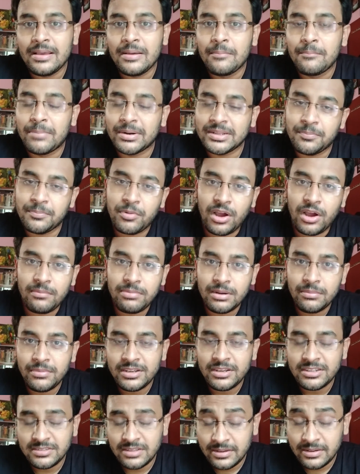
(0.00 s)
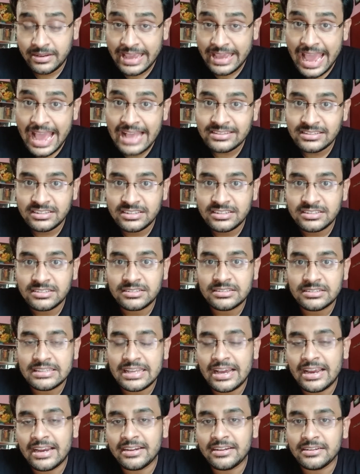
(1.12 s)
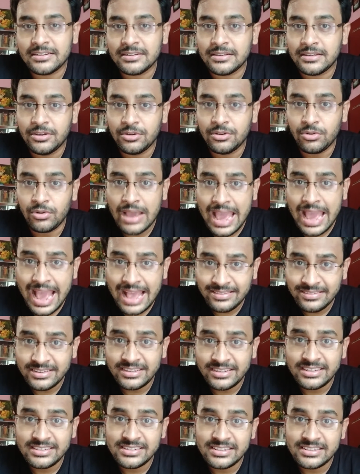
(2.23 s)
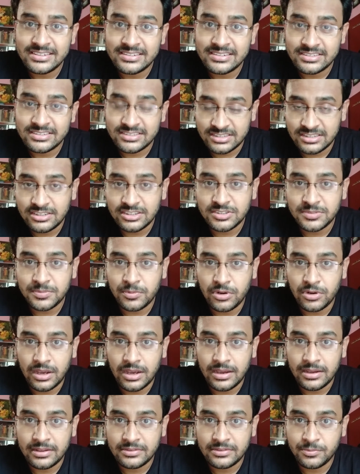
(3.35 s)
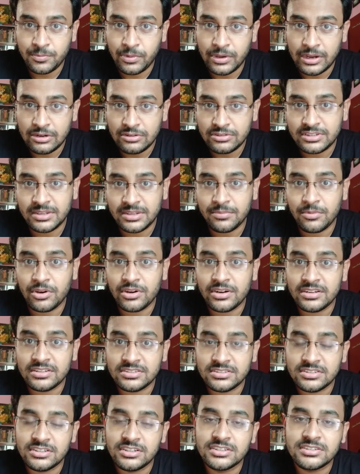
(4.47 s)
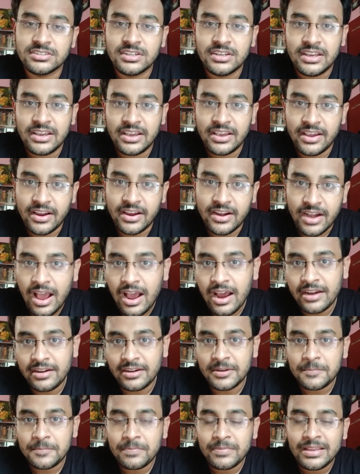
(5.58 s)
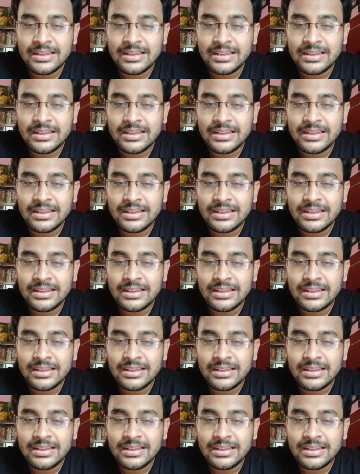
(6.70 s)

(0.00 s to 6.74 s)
But the problem is, the catch is that, you know, as it is a research fellowship or research grant,